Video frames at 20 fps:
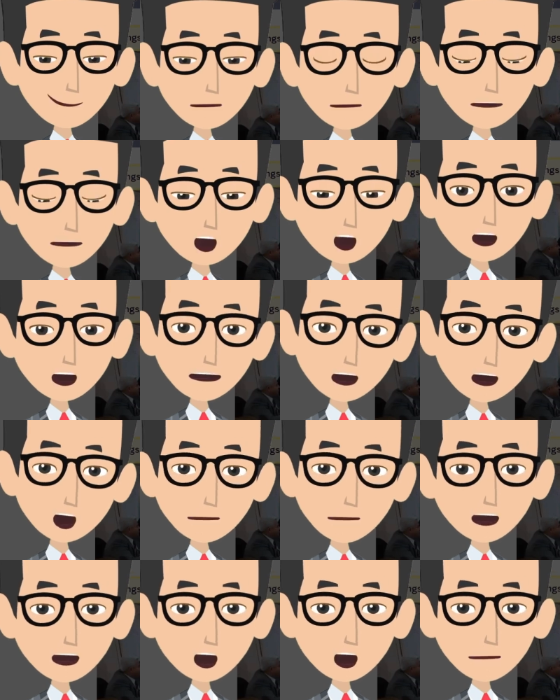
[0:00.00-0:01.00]
They may
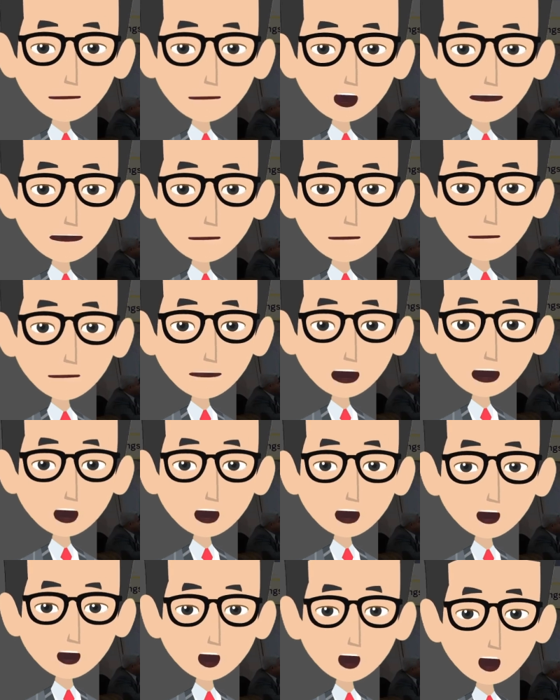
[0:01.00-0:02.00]
include project team
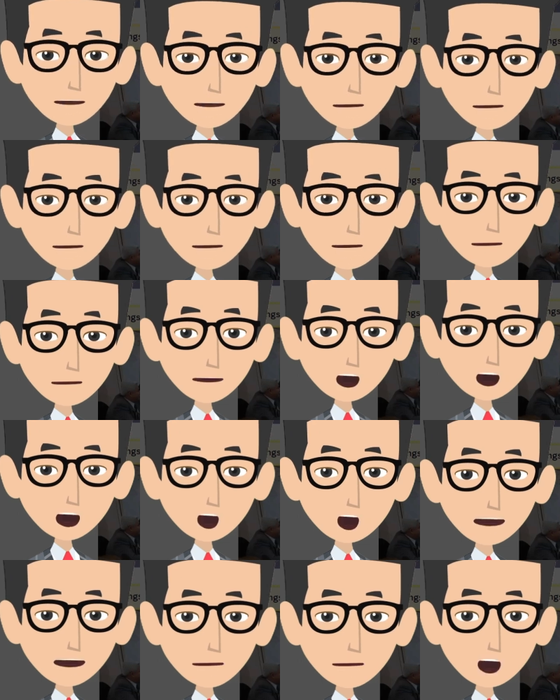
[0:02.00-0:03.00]
members
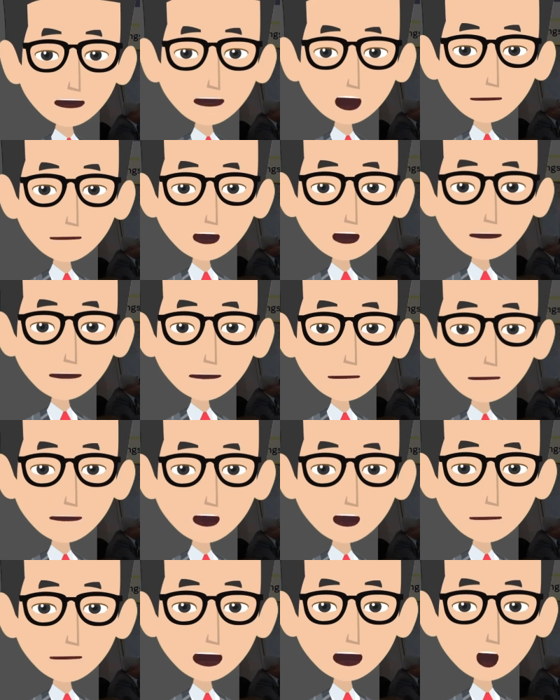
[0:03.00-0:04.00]
and other project
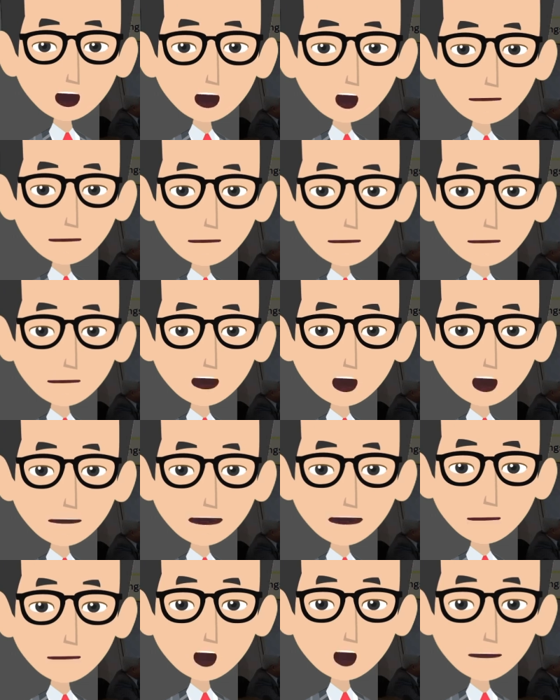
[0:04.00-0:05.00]
stakeholders as
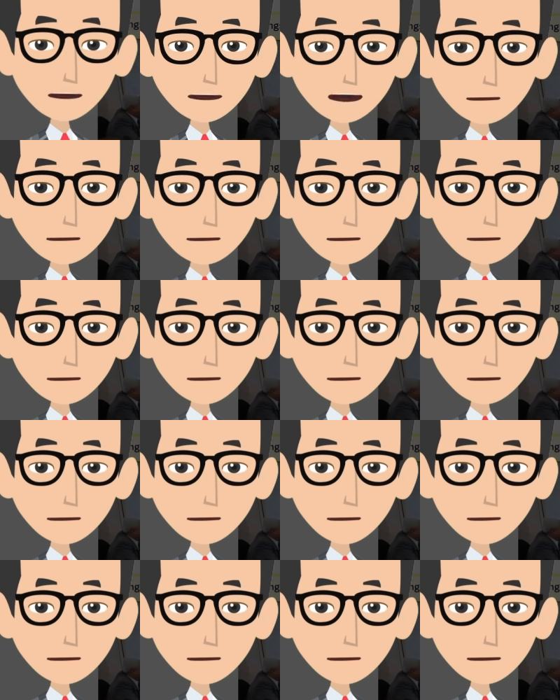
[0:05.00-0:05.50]
appropriate.